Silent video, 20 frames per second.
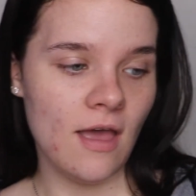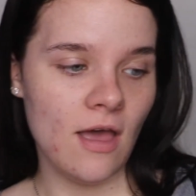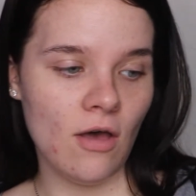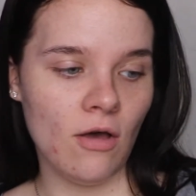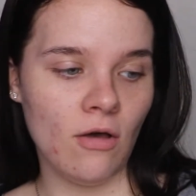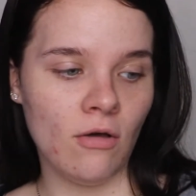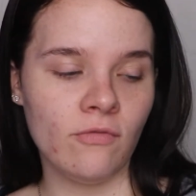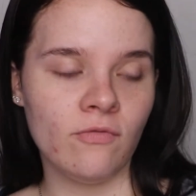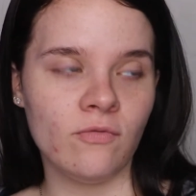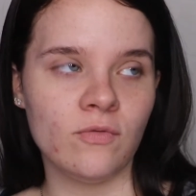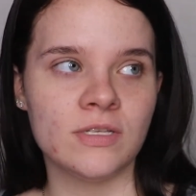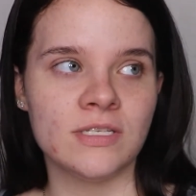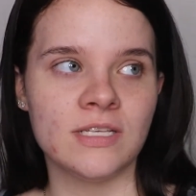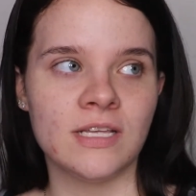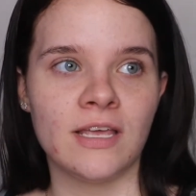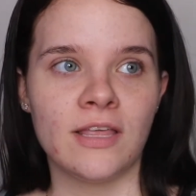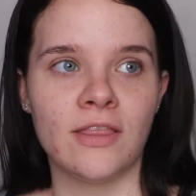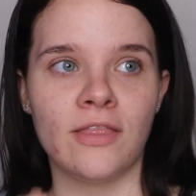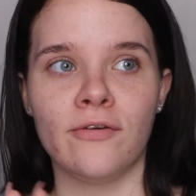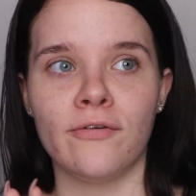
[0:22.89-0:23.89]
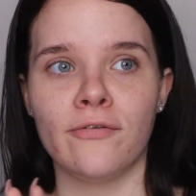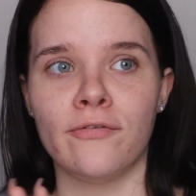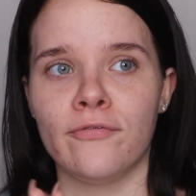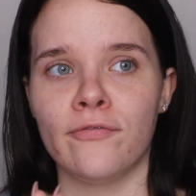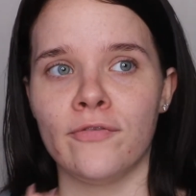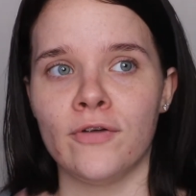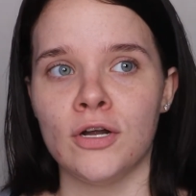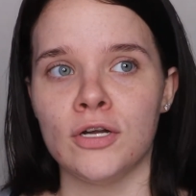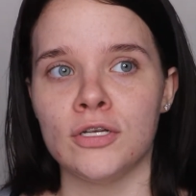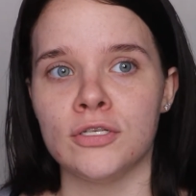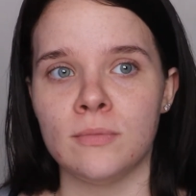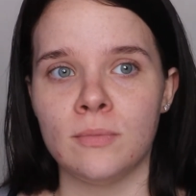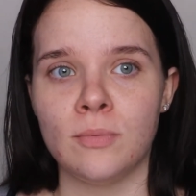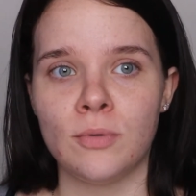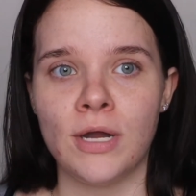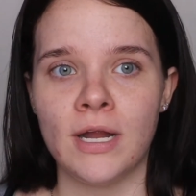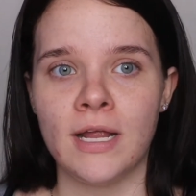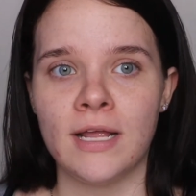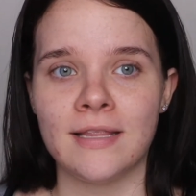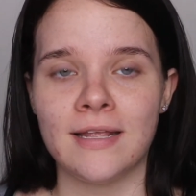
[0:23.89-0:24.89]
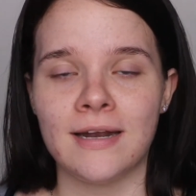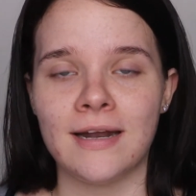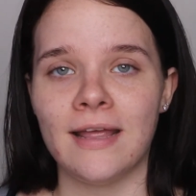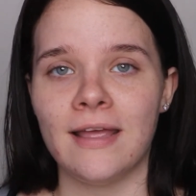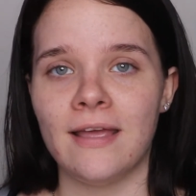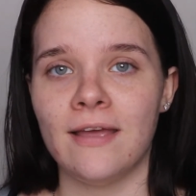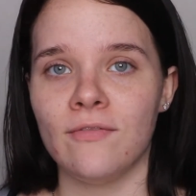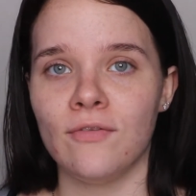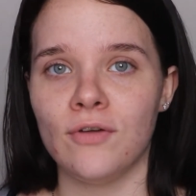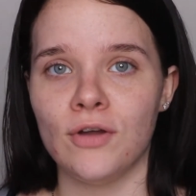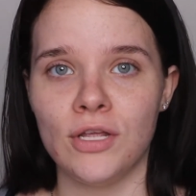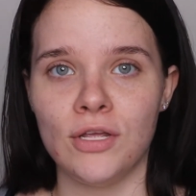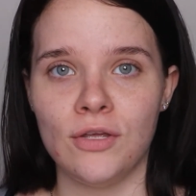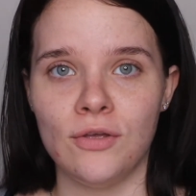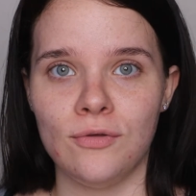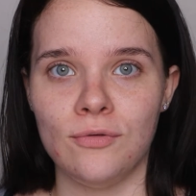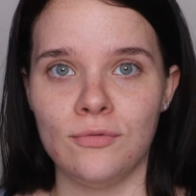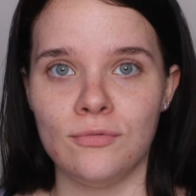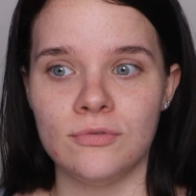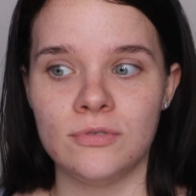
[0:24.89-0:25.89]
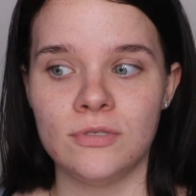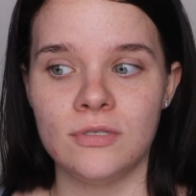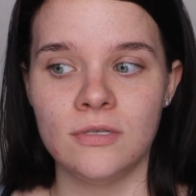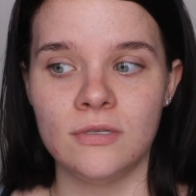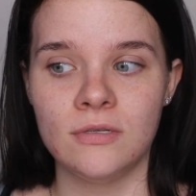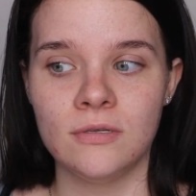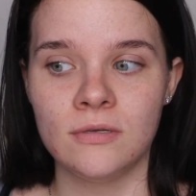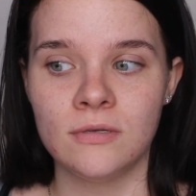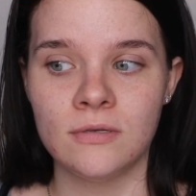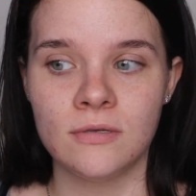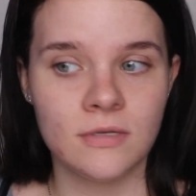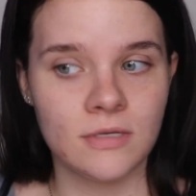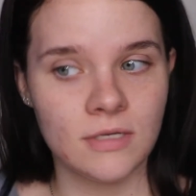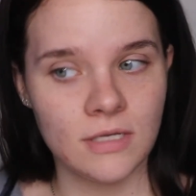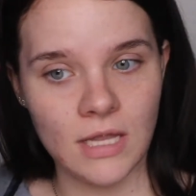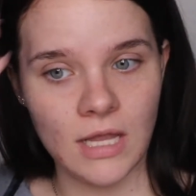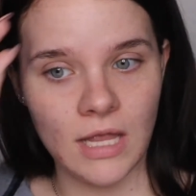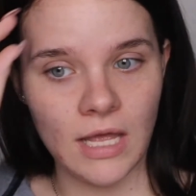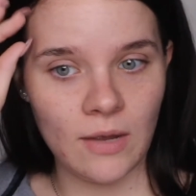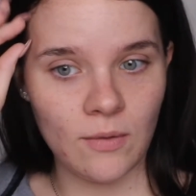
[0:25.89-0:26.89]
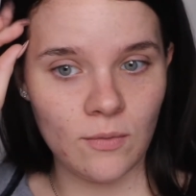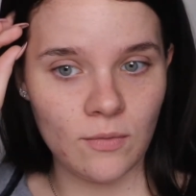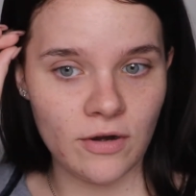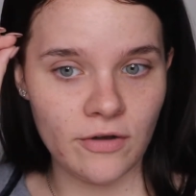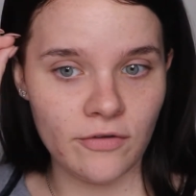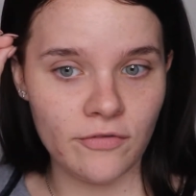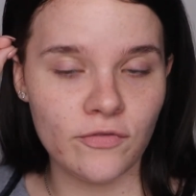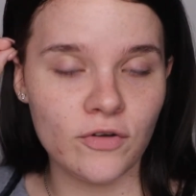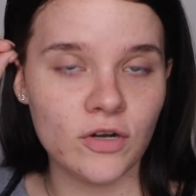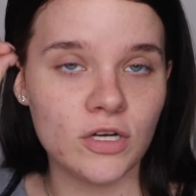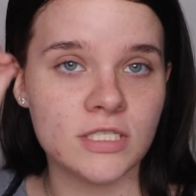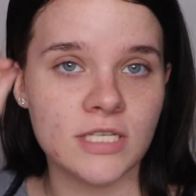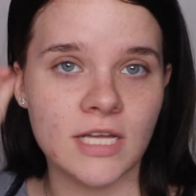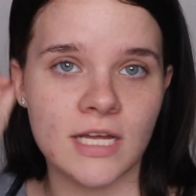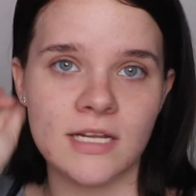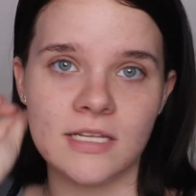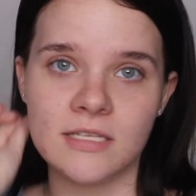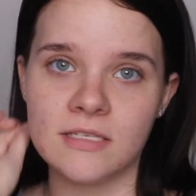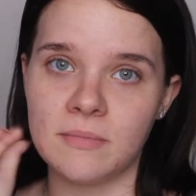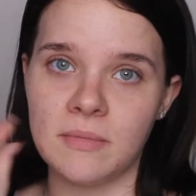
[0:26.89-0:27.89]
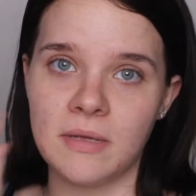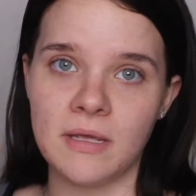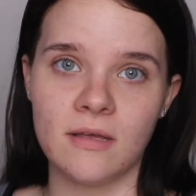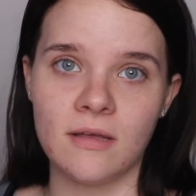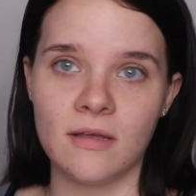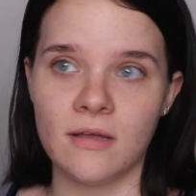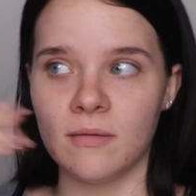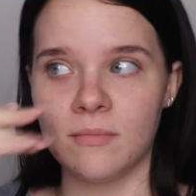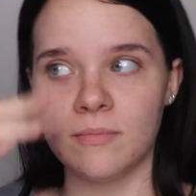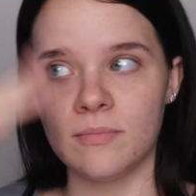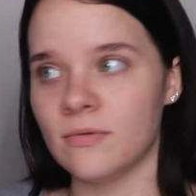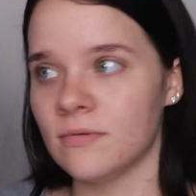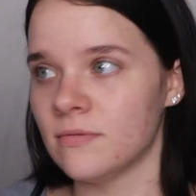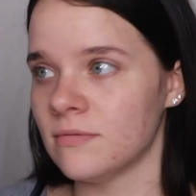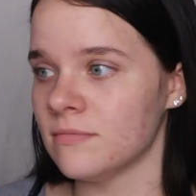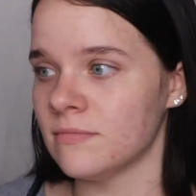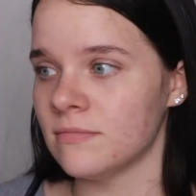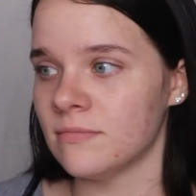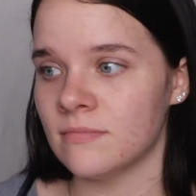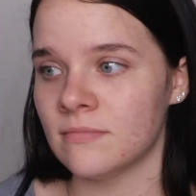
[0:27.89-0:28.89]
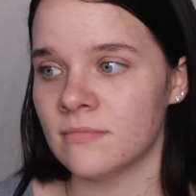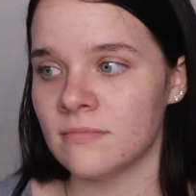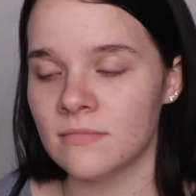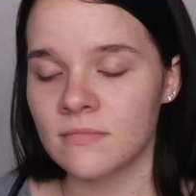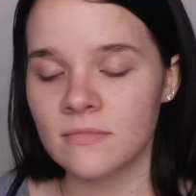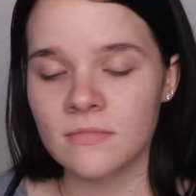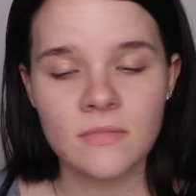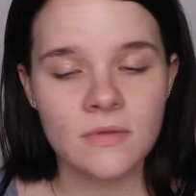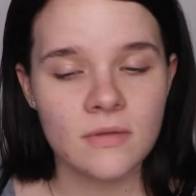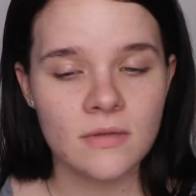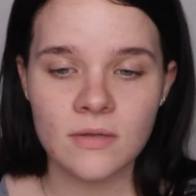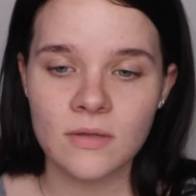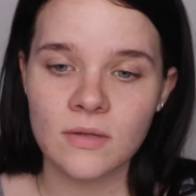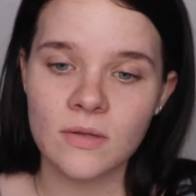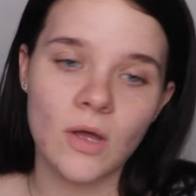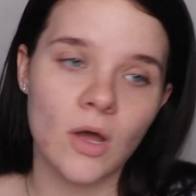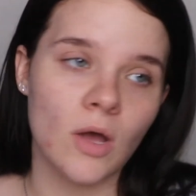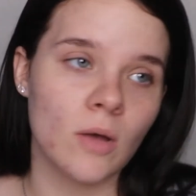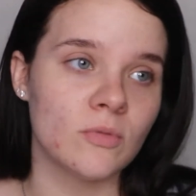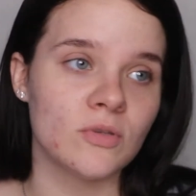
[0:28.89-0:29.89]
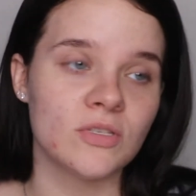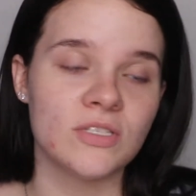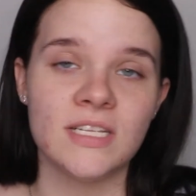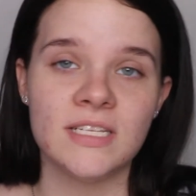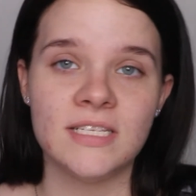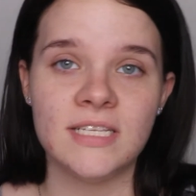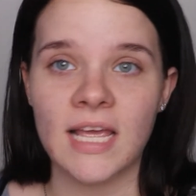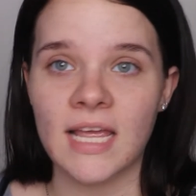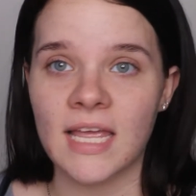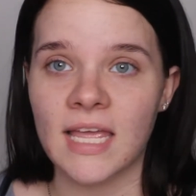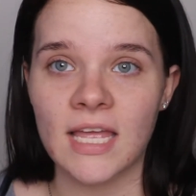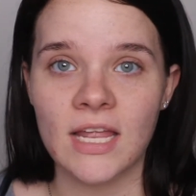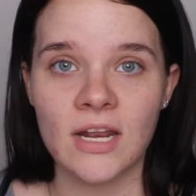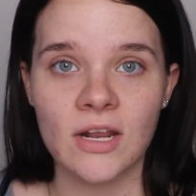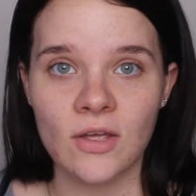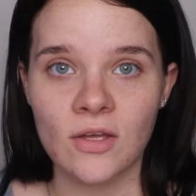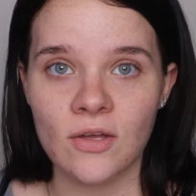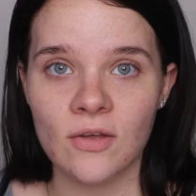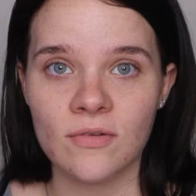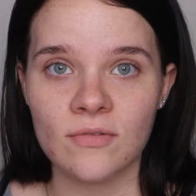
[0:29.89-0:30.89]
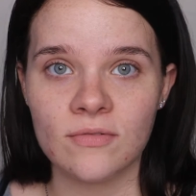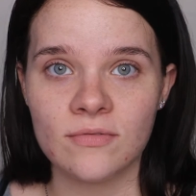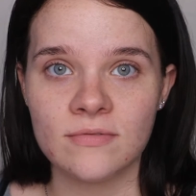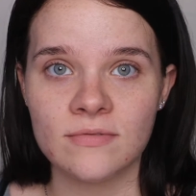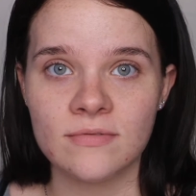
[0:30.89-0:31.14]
e.l.f. was like the first brand that I ever used. Like when I first got into makeup almost a decade ago.